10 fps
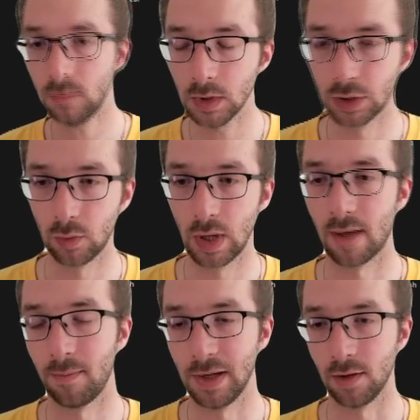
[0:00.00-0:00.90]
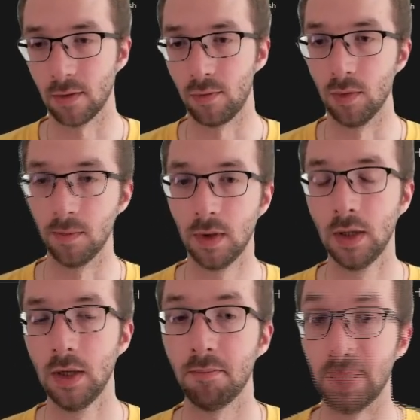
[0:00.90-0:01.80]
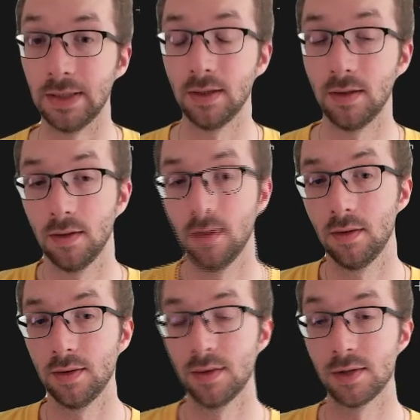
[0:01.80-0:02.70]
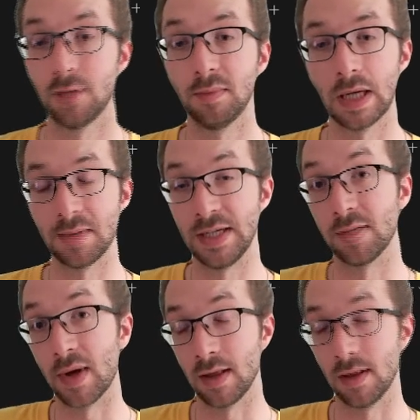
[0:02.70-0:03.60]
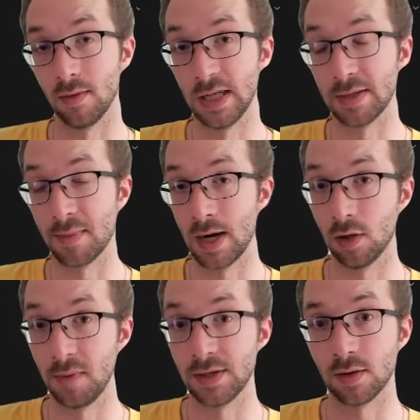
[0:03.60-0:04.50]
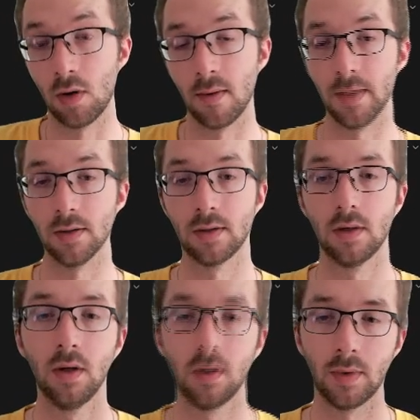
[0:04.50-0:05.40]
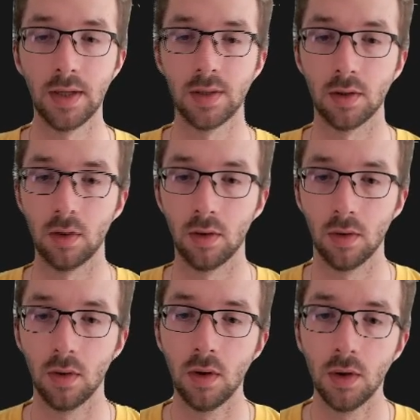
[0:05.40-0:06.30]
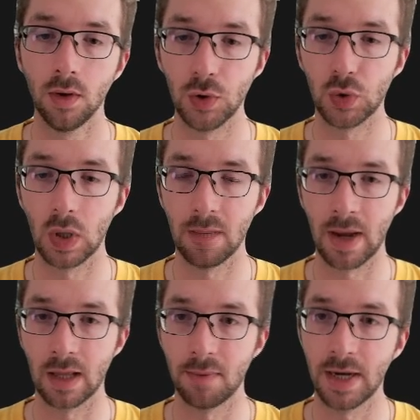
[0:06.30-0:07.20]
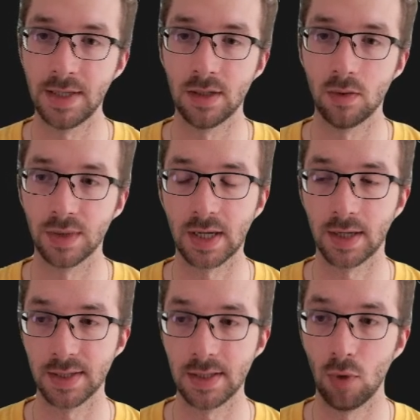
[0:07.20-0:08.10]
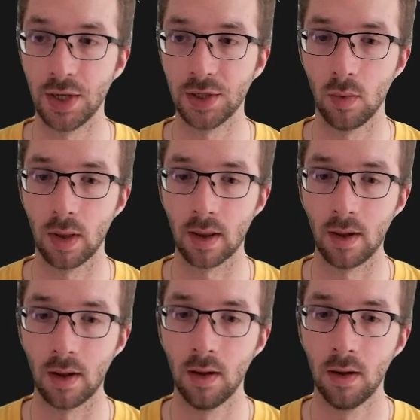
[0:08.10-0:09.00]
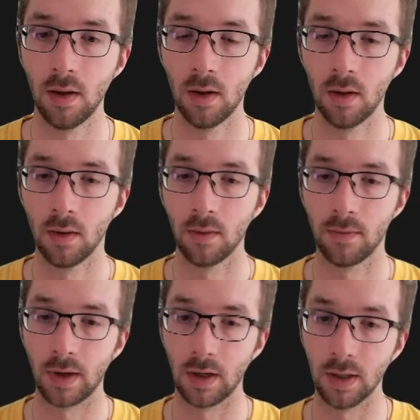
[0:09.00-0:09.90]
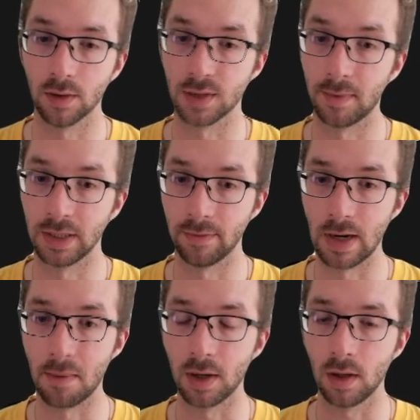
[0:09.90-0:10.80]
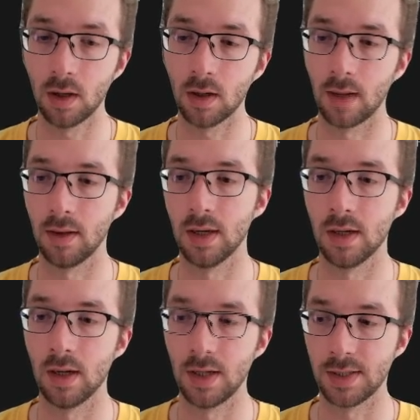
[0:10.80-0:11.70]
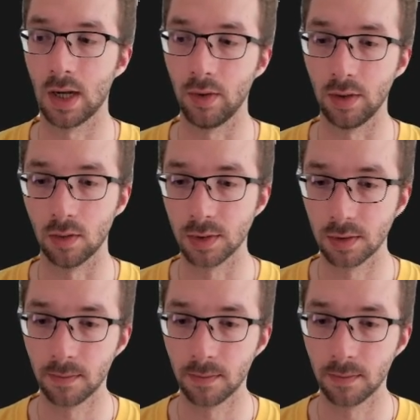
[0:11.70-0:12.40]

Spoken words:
So we have plenty of room, but sometimes this might not be so obvious, right? So usually my advice is to start a simulation with a fairly conservative number here, and then let's see how it goes.